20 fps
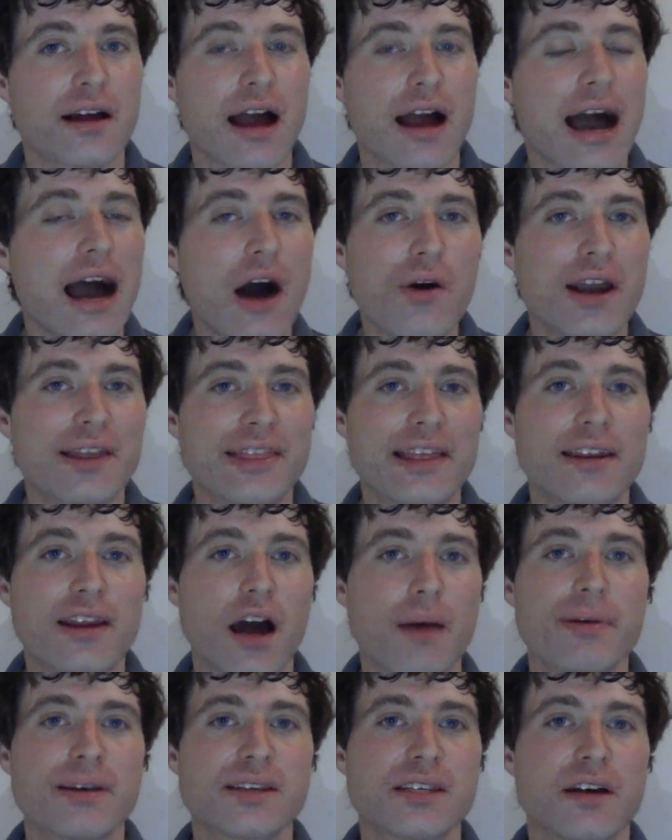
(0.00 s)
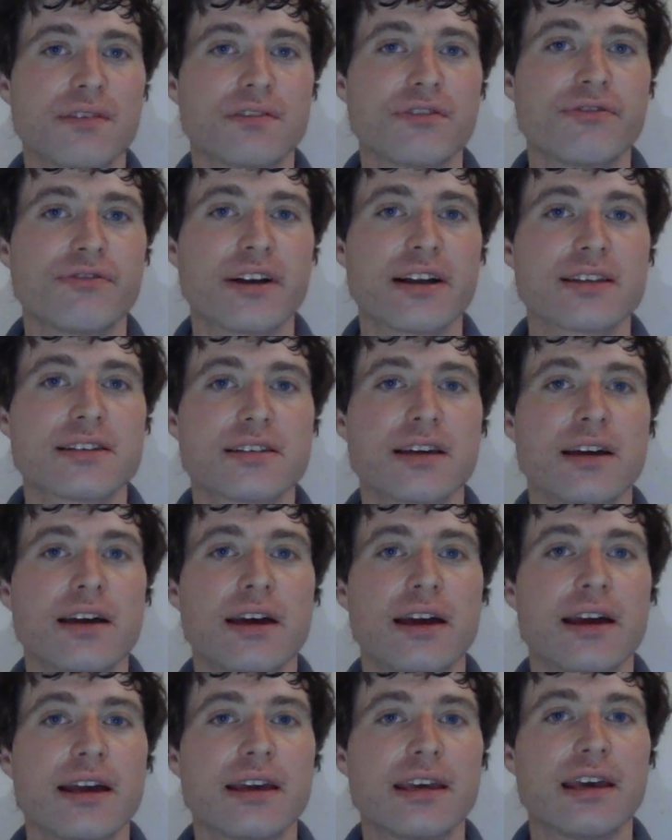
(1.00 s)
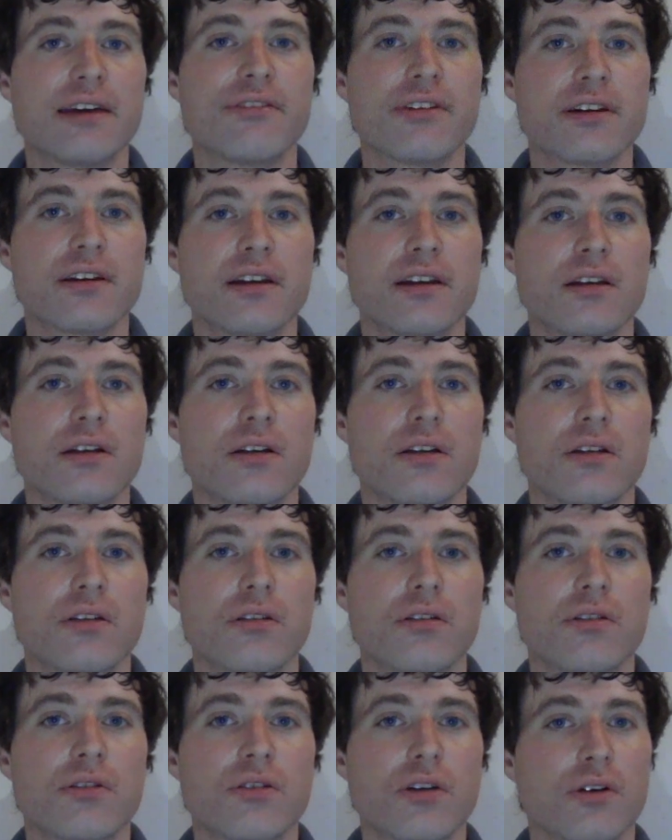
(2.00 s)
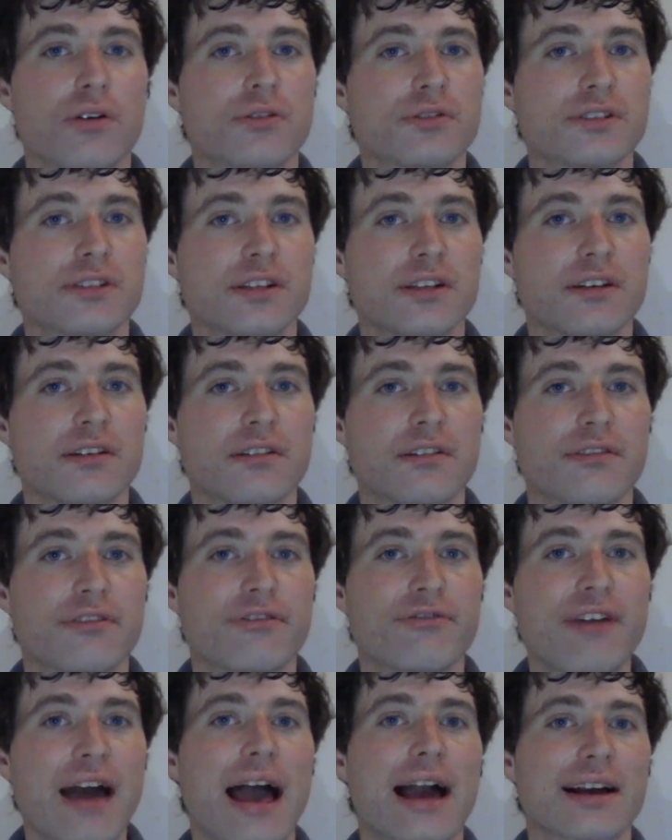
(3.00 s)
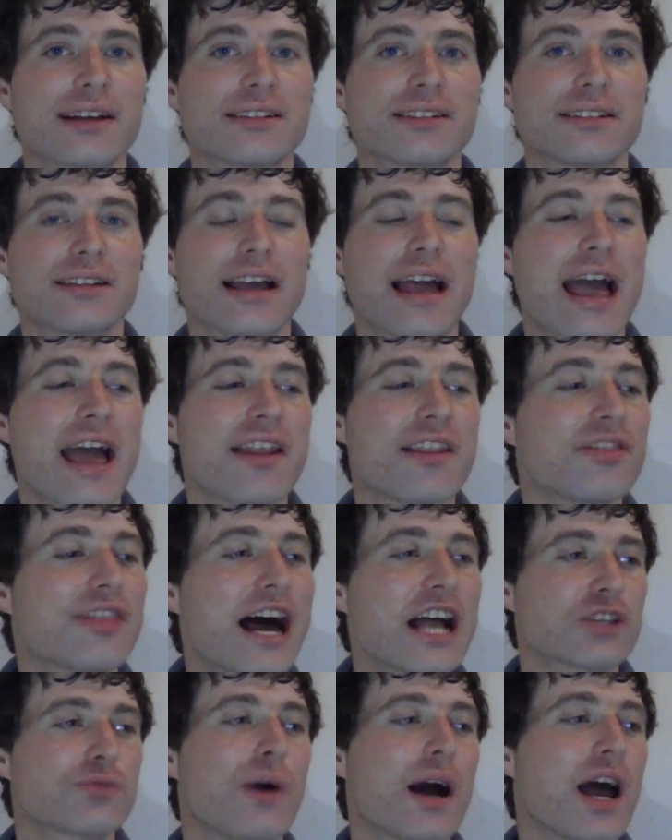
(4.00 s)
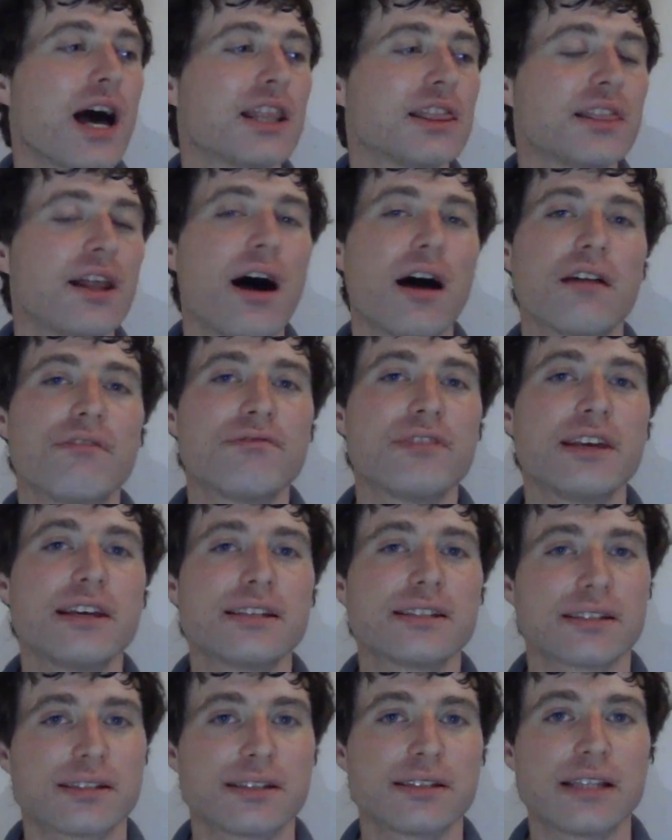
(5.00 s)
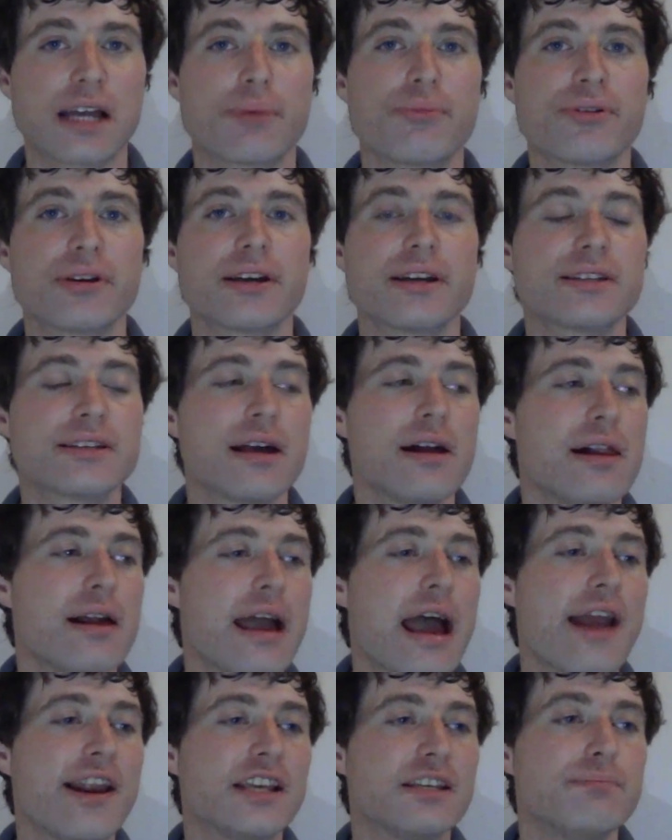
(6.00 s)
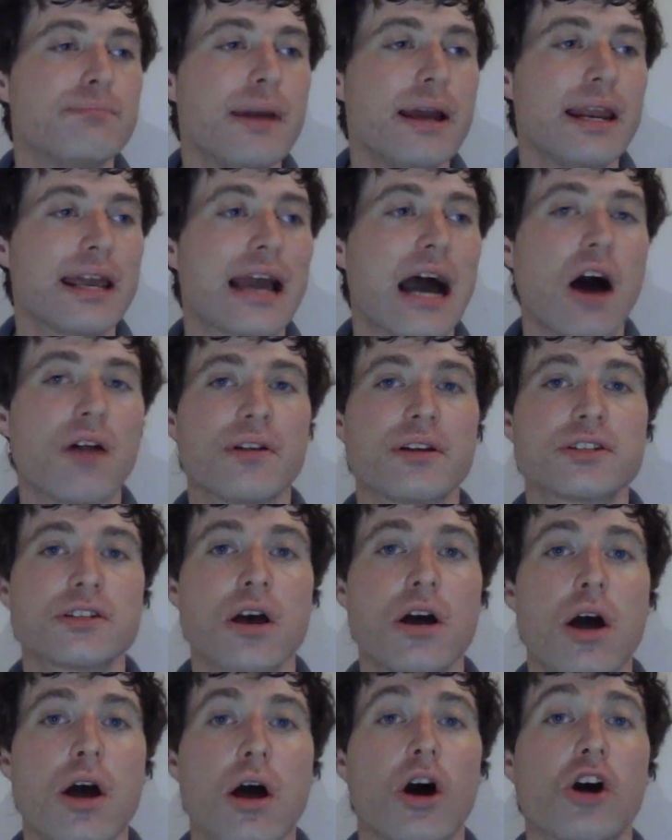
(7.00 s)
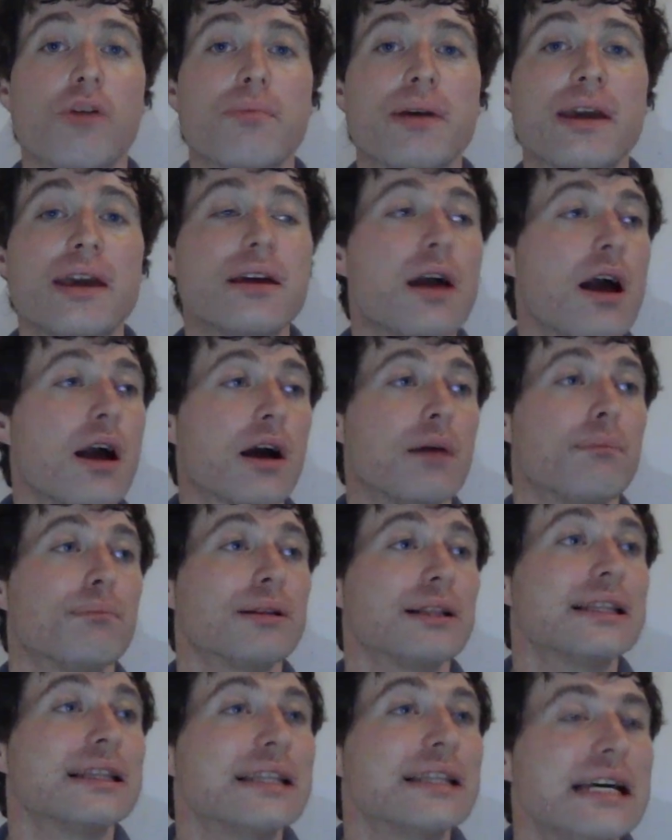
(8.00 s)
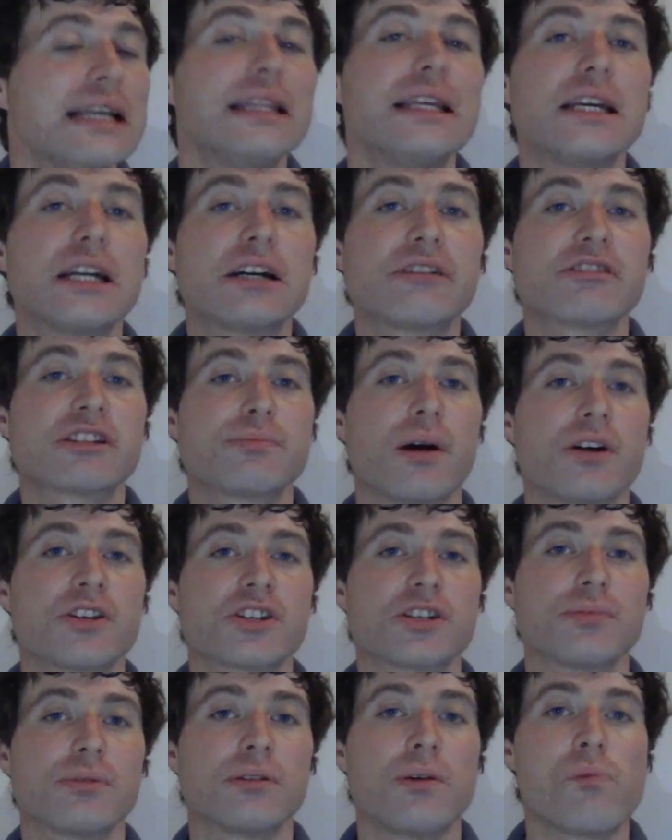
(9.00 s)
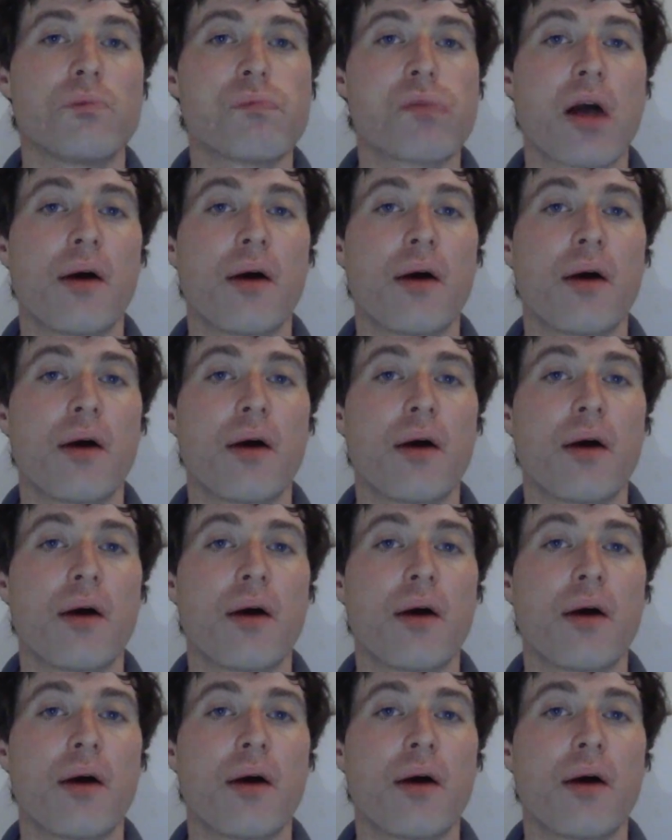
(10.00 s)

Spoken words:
How can that not be self-defense given those facts? And that's why a lot of these celebrities and these media outlets are being completely irresponsible.